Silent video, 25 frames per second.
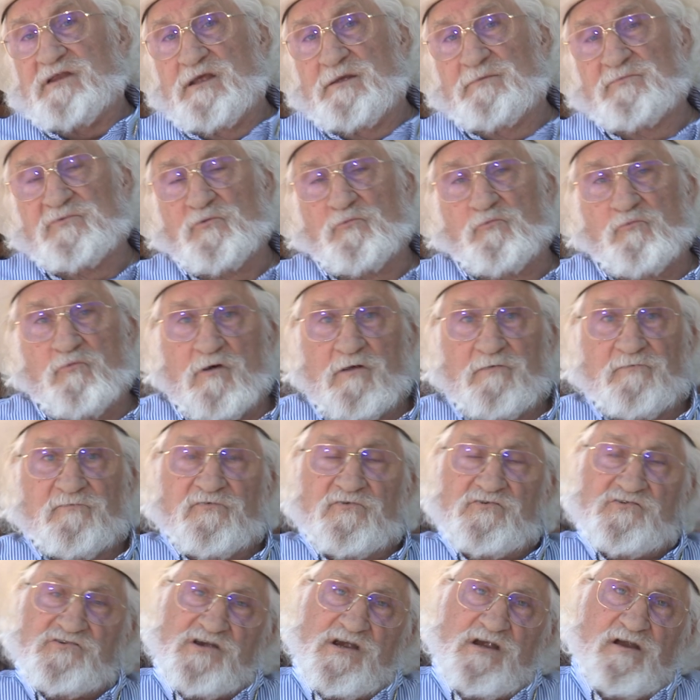him to run
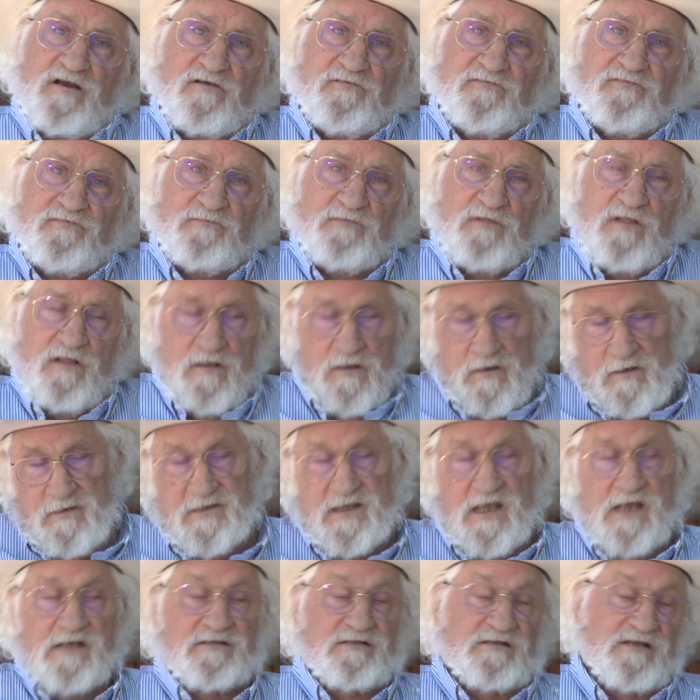for sheriff
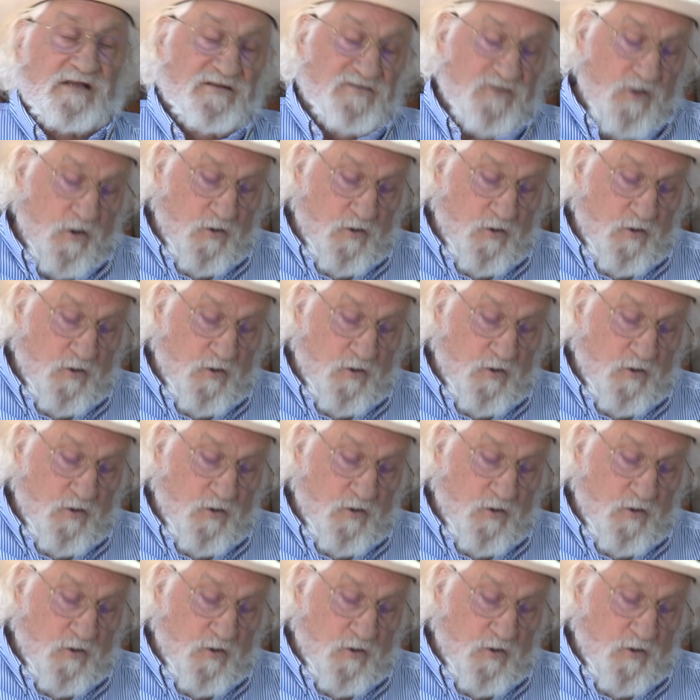against his